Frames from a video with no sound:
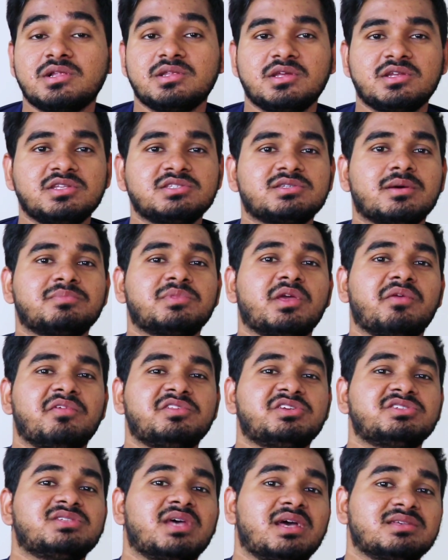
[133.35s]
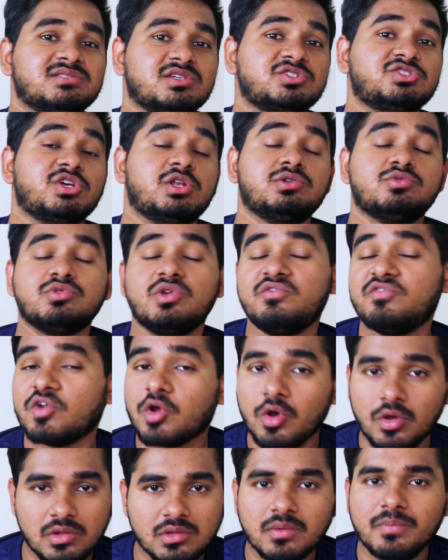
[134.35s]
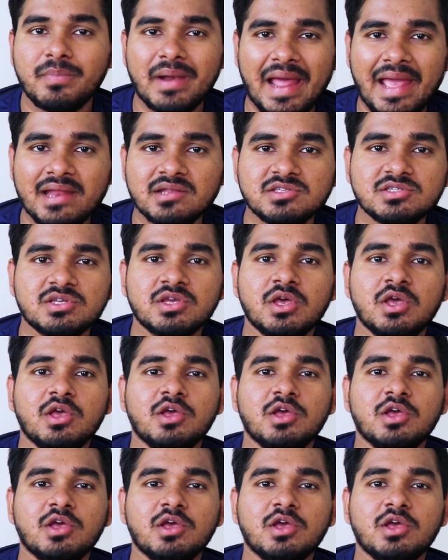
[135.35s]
it is something which is essential tool for all the brands